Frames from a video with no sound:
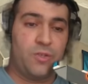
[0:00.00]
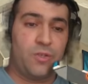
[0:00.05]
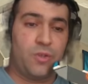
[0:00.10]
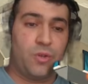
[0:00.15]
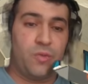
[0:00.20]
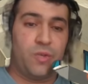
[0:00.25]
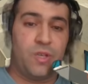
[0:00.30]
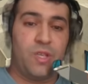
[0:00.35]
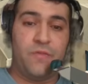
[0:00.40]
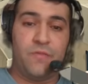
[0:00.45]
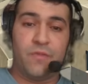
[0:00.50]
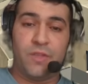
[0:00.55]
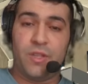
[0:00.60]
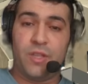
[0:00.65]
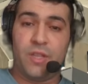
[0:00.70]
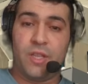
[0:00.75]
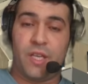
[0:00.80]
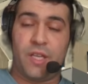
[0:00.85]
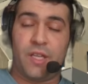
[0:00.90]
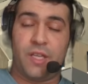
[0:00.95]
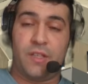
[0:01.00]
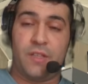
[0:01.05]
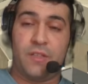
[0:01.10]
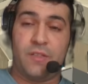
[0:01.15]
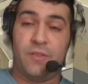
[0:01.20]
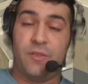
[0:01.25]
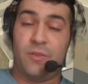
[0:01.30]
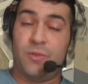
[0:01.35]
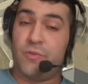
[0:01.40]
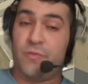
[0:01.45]
So even like
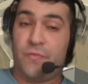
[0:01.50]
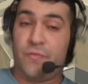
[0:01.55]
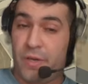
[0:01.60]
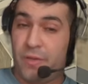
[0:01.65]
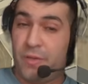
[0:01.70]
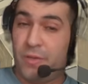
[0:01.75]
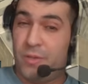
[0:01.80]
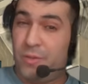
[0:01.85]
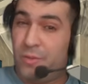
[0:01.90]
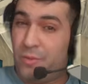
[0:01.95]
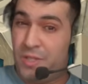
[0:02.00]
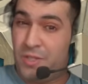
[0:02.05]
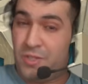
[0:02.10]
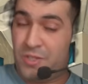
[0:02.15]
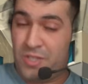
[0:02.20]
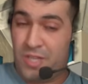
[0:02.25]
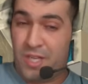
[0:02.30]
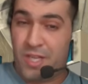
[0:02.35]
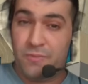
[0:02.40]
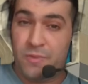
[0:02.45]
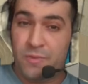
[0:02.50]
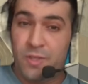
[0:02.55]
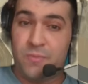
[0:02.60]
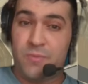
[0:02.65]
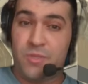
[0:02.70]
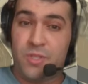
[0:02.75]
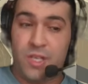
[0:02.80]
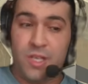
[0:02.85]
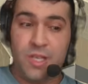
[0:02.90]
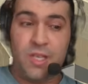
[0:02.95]
those very annoying
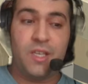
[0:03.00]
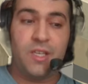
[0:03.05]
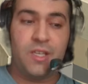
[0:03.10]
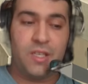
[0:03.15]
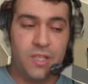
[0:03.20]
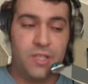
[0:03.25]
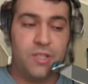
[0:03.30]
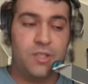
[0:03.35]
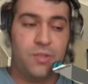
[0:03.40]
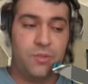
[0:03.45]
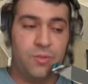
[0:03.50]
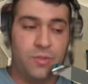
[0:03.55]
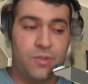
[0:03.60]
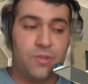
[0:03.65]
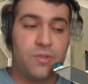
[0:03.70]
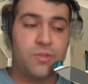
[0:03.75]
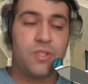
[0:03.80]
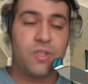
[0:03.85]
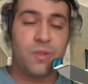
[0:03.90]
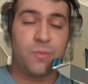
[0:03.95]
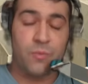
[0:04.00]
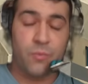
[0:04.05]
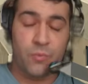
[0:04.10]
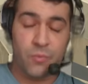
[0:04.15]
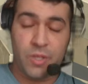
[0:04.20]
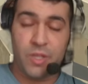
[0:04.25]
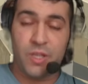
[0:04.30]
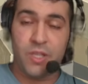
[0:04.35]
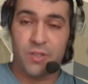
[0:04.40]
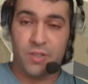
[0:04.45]
sandworms, it can deal some
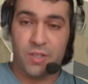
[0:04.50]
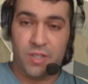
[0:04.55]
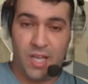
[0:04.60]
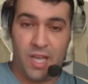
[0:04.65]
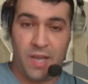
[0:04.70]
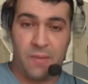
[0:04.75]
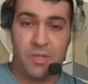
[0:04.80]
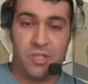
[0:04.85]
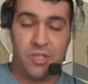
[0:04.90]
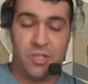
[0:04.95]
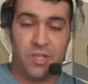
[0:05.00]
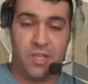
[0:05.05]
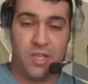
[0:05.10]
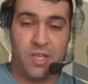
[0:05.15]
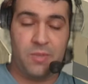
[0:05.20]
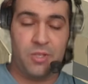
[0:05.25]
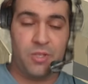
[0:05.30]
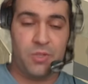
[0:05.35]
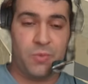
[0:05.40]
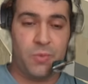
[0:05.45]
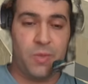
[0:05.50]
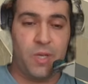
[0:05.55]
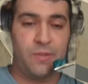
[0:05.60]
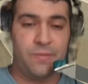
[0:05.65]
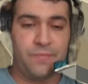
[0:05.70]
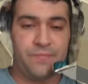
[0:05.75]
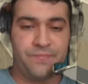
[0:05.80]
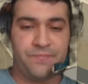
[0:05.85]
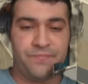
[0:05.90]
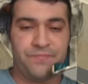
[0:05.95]
really good damage to them as
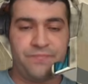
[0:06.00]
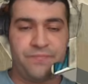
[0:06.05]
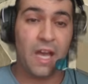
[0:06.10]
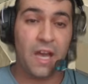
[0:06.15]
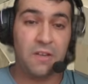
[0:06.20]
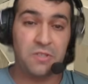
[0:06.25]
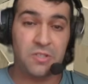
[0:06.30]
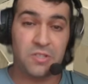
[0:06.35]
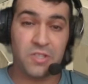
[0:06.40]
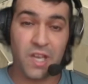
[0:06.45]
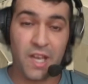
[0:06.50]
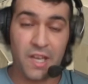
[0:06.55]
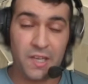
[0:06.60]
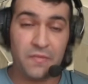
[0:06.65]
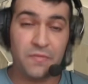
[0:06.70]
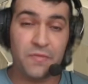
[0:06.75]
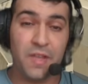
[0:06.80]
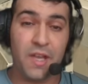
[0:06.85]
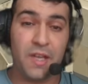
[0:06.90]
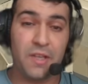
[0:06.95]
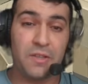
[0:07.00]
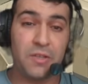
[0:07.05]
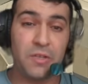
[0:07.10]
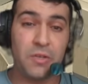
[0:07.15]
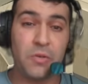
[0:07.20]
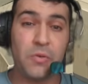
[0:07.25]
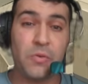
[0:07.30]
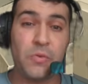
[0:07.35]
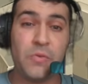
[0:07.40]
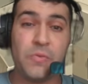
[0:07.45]
well. Outside of that
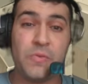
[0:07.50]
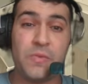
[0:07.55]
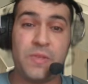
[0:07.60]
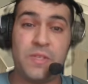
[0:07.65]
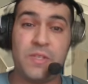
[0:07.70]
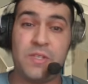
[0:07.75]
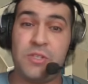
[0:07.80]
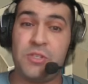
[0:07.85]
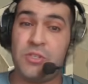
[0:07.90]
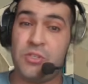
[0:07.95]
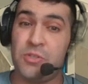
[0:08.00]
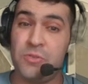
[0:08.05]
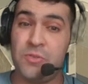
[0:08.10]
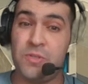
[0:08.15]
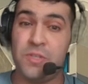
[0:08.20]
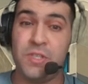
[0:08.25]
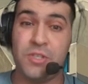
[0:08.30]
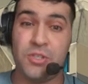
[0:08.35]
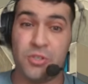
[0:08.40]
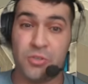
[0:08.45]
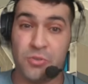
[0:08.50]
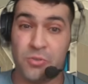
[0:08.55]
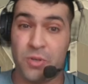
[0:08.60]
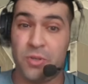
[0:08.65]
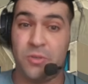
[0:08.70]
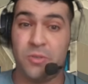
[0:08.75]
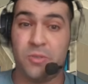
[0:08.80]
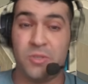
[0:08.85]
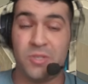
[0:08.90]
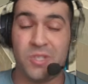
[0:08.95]
though, this unit
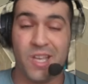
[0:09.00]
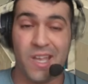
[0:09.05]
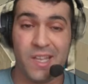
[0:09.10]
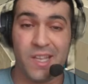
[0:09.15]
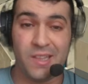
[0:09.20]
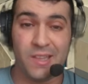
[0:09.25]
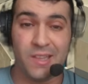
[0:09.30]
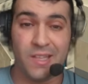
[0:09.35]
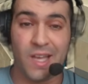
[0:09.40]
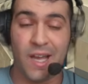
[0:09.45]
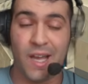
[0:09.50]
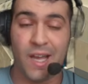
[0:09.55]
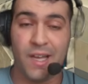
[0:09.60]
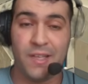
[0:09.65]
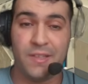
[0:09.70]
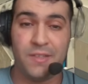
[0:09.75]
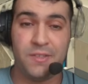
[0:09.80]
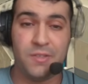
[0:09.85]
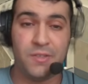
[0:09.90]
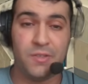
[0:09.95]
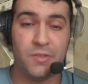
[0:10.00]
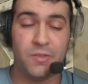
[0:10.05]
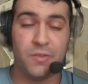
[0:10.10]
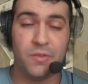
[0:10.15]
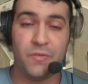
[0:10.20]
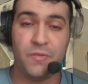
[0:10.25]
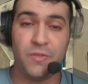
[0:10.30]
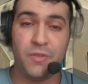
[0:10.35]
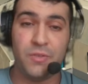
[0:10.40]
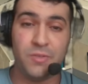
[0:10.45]
struggles a lot. You
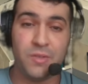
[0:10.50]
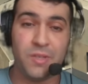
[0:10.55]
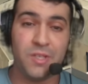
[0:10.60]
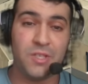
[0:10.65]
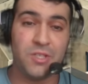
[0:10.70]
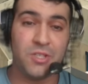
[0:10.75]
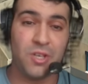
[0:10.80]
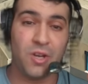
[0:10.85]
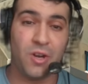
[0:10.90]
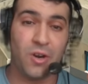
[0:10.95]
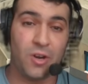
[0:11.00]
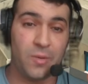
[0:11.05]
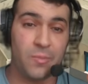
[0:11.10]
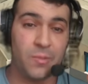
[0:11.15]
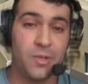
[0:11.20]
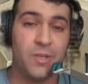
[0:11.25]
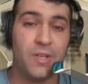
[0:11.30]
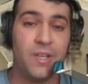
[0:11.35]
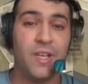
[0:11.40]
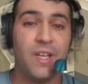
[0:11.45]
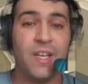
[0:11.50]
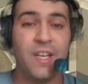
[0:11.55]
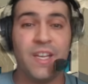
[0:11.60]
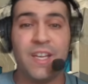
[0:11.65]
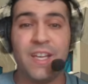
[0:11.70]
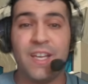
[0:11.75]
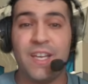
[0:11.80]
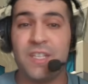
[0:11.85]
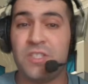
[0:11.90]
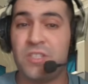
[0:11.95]
know, if a unit isn't armored,
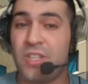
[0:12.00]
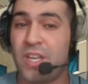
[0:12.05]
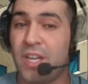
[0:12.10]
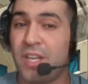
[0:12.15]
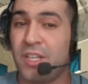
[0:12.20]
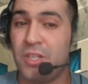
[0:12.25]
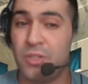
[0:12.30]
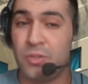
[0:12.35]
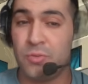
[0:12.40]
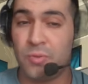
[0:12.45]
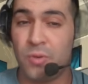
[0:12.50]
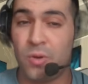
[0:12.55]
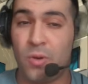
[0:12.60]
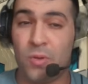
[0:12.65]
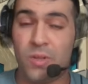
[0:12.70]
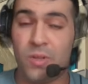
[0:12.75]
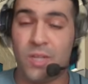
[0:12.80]
it's not going to do a